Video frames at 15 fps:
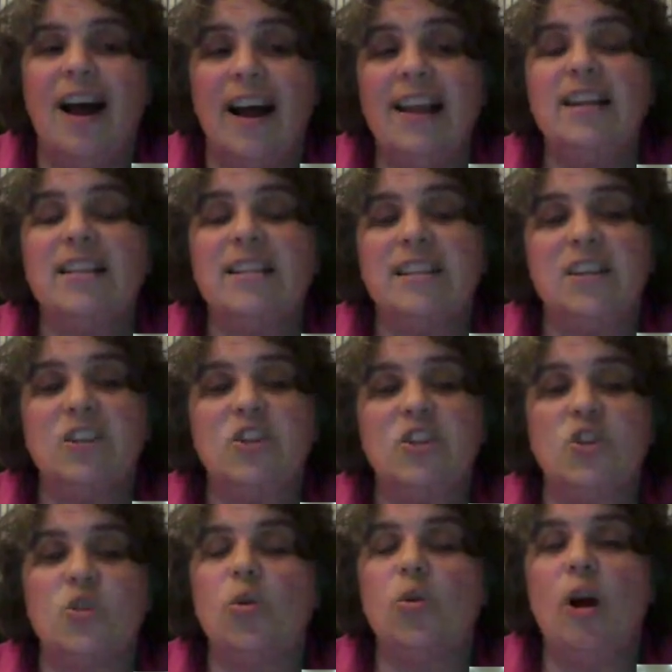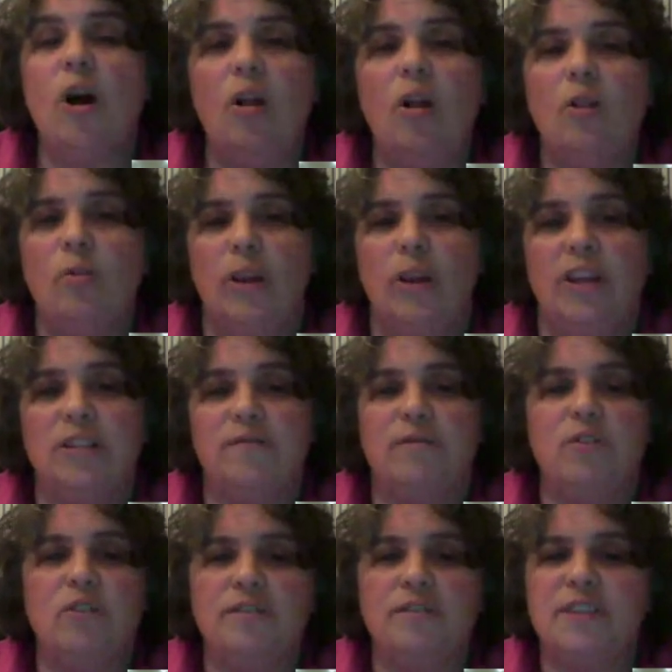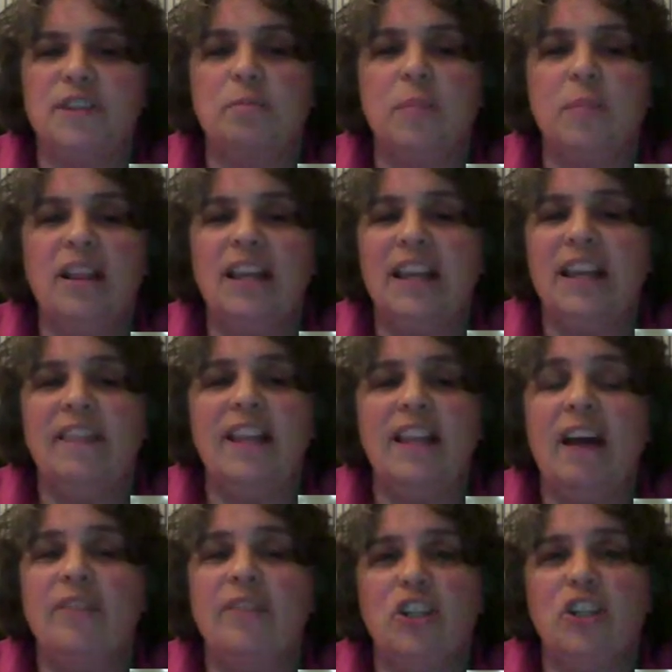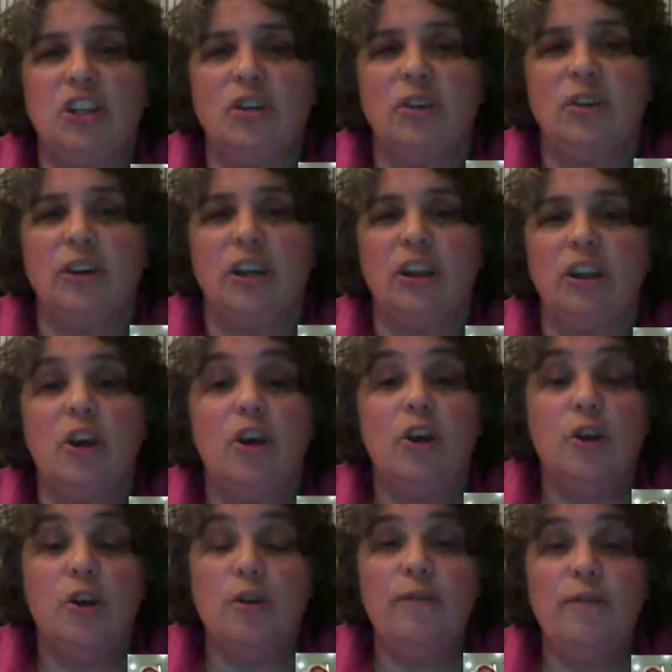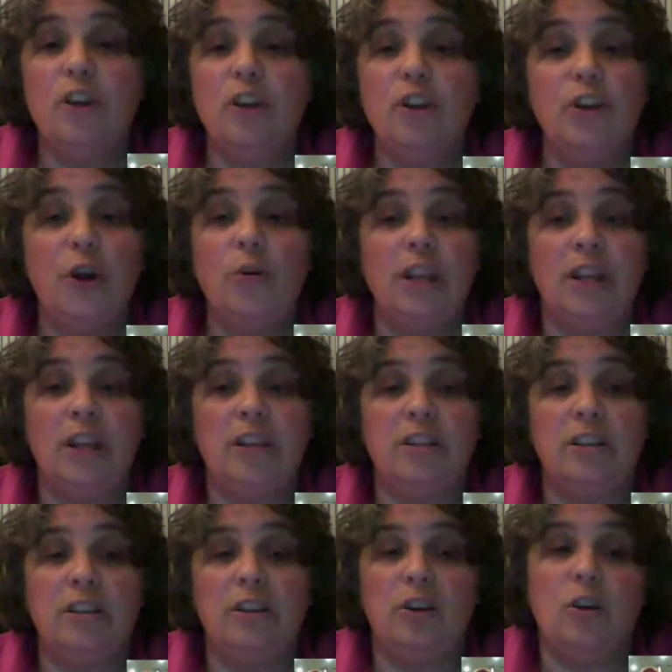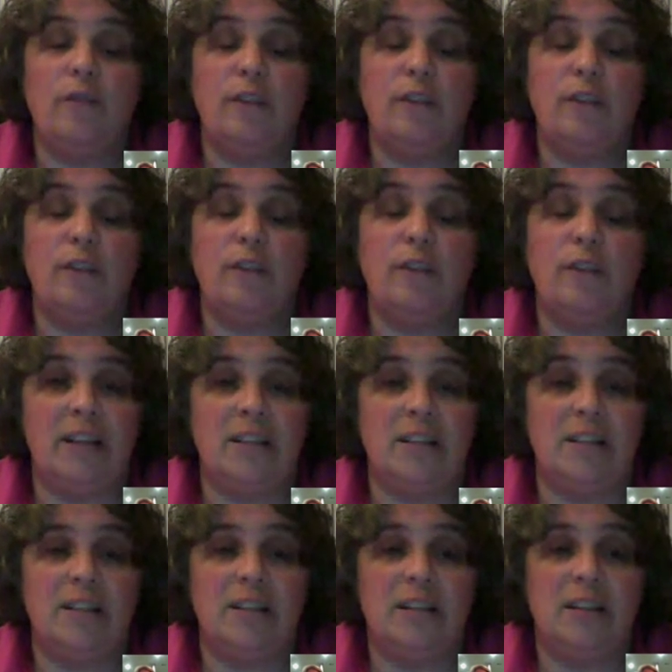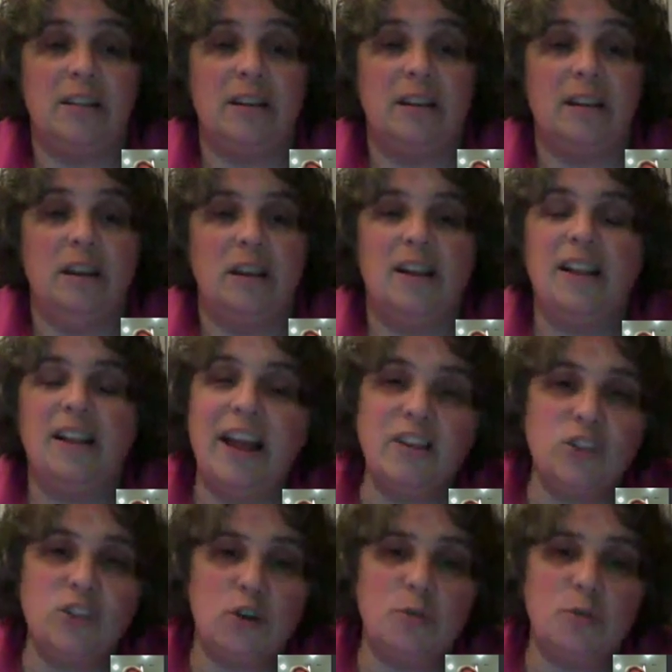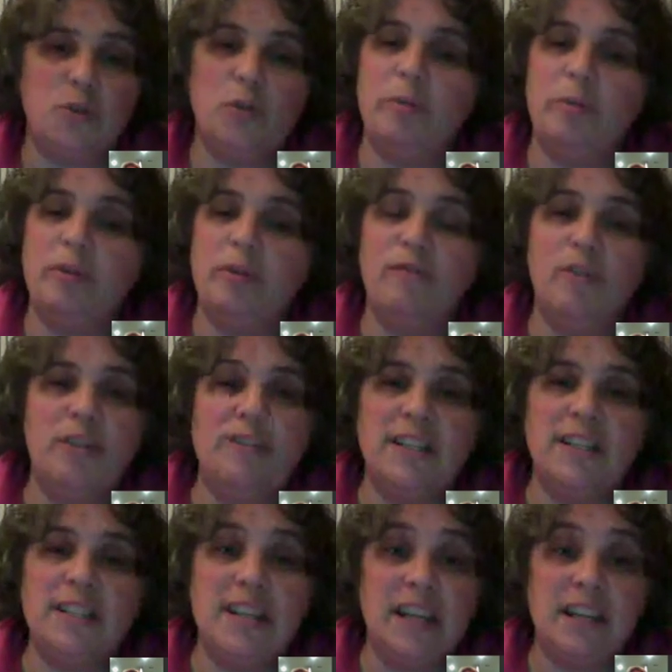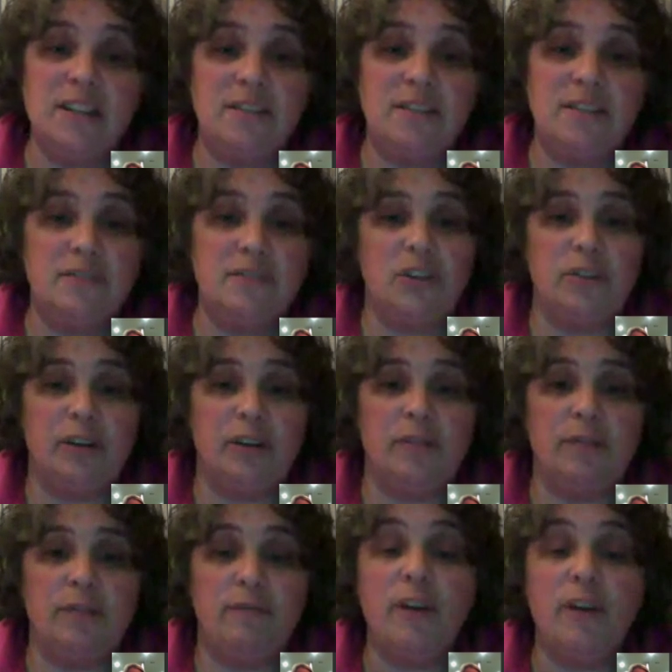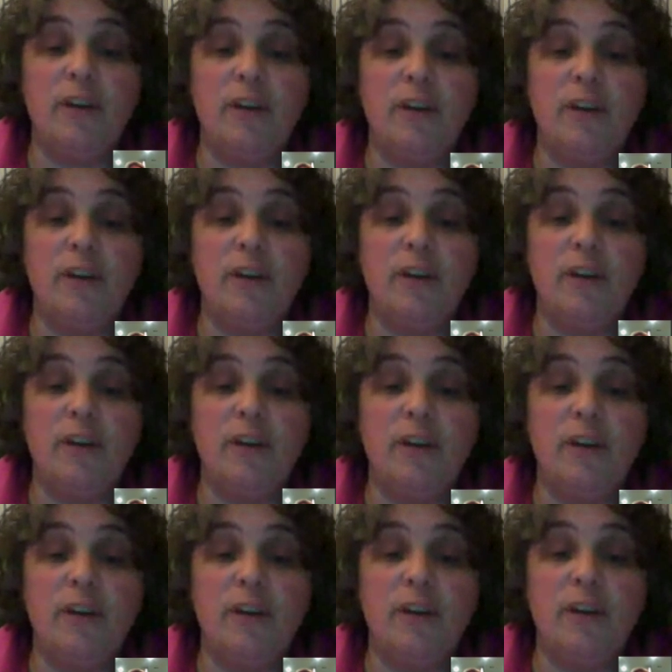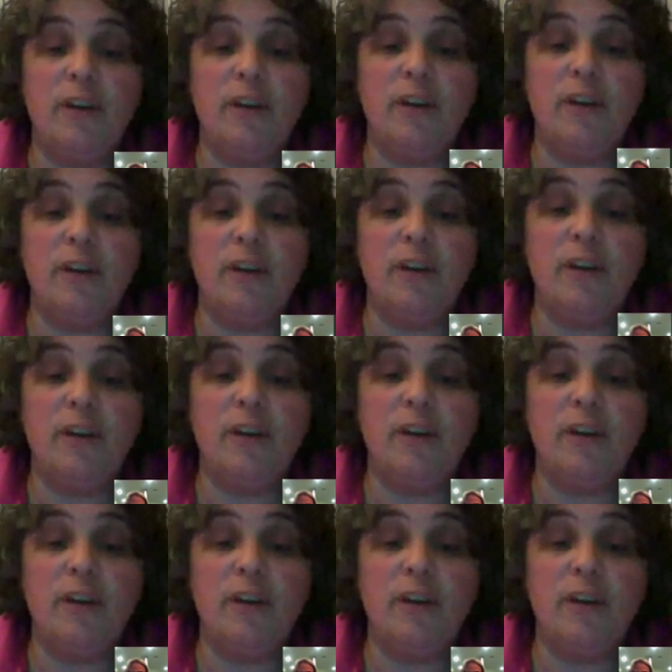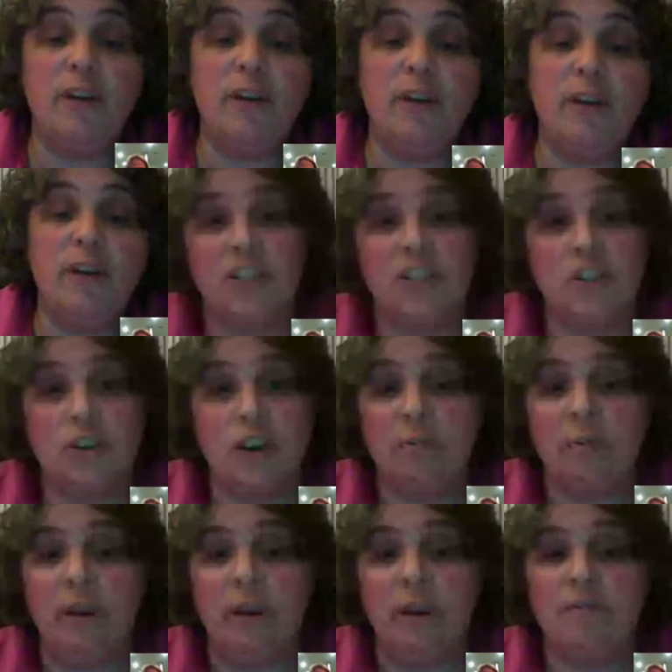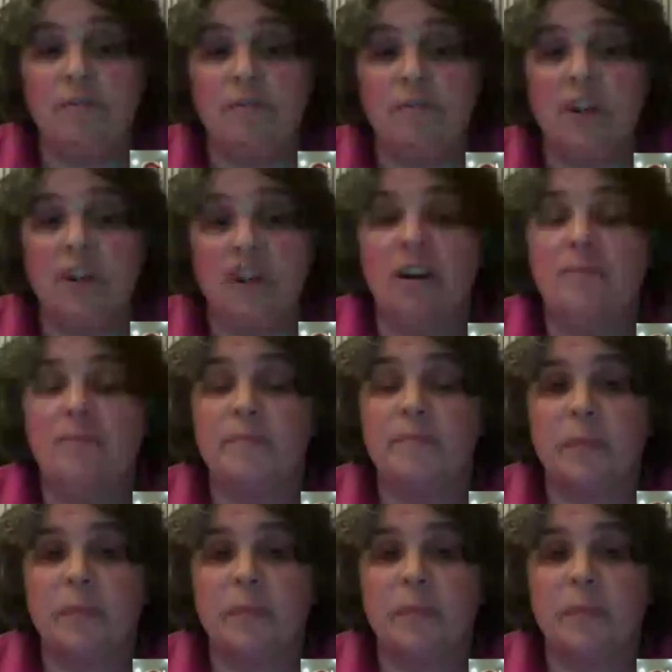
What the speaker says: I can see school hallways full of smiling and laughing children who feel no need to look over their backs. Classrooms will be full of attentive children following directions because they are no longer distracted by fear.